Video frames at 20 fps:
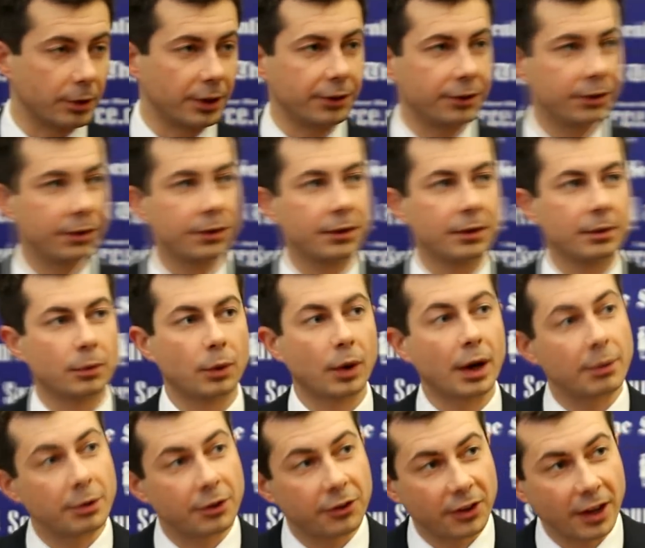reasons. What
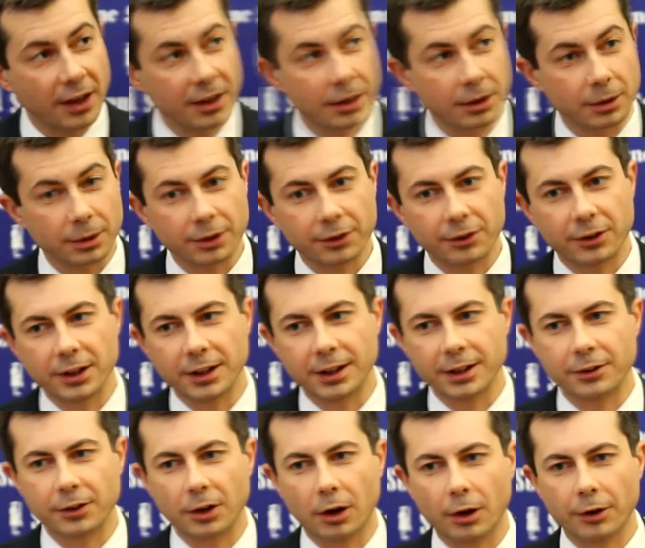I would say, though, is that
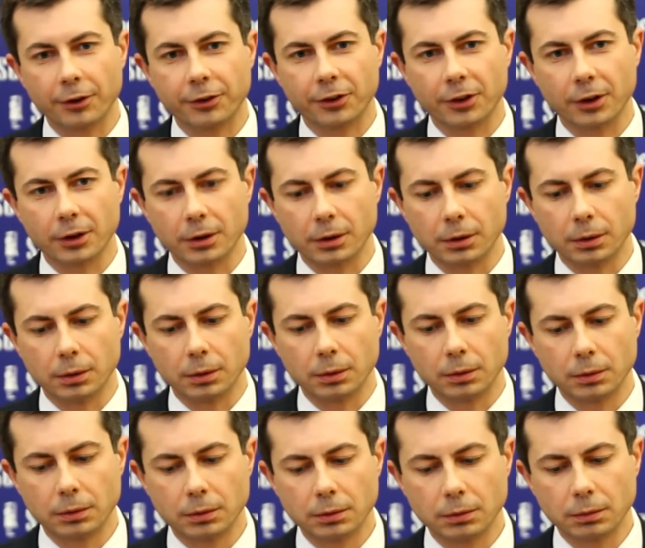it's also
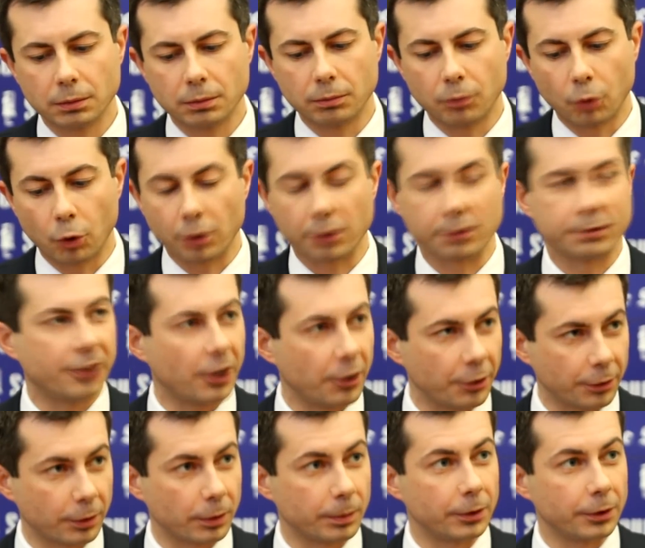more
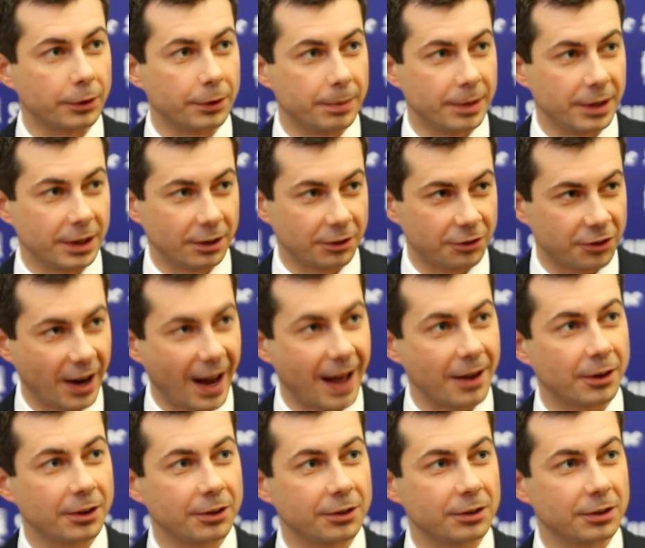vulnerable to being
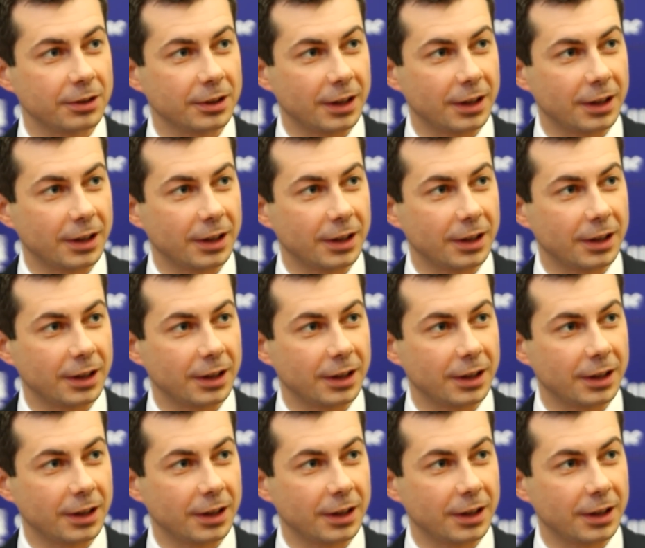challenged.